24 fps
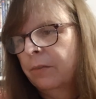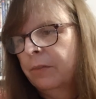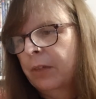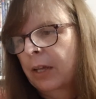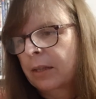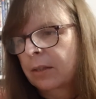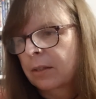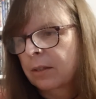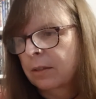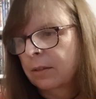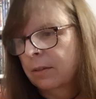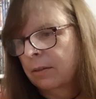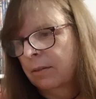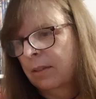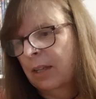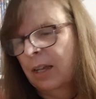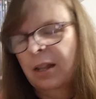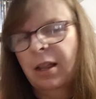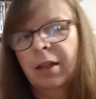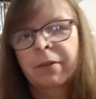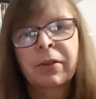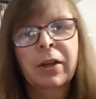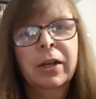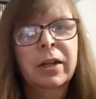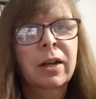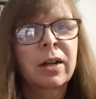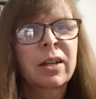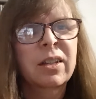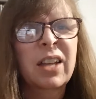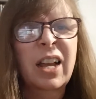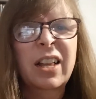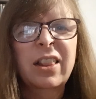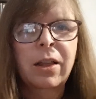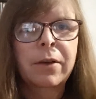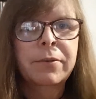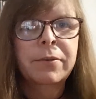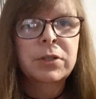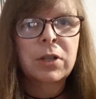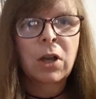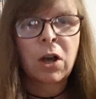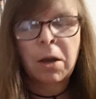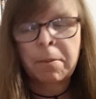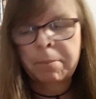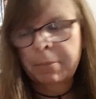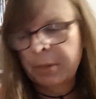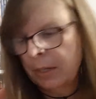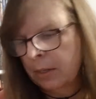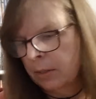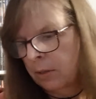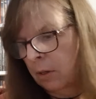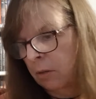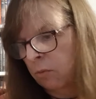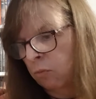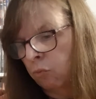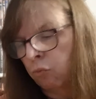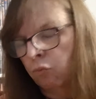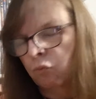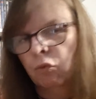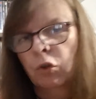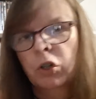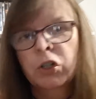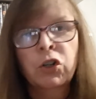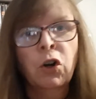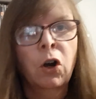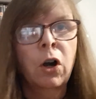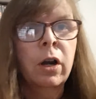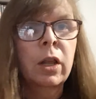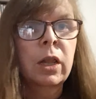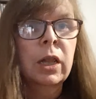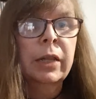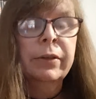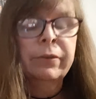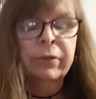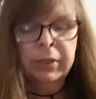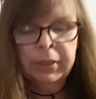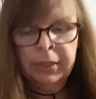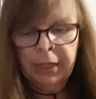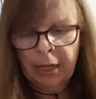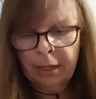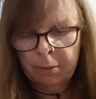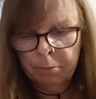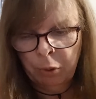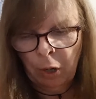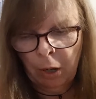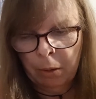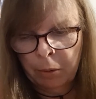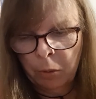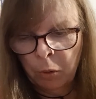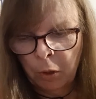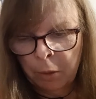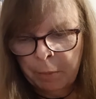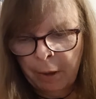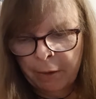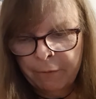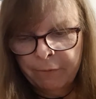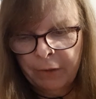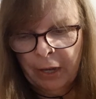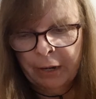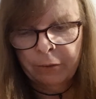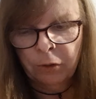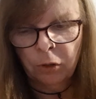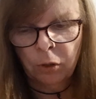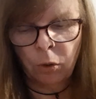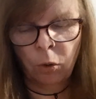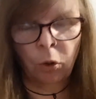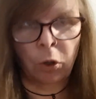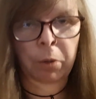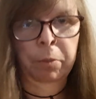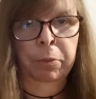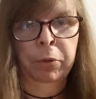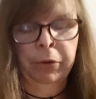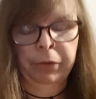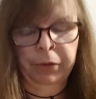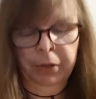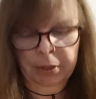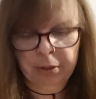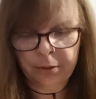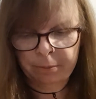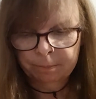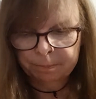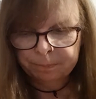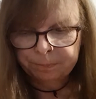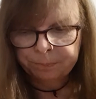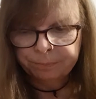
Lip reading: that. I love that kind of. I love zombies. Return of the Living Dead, probably one of my favorite horror movies.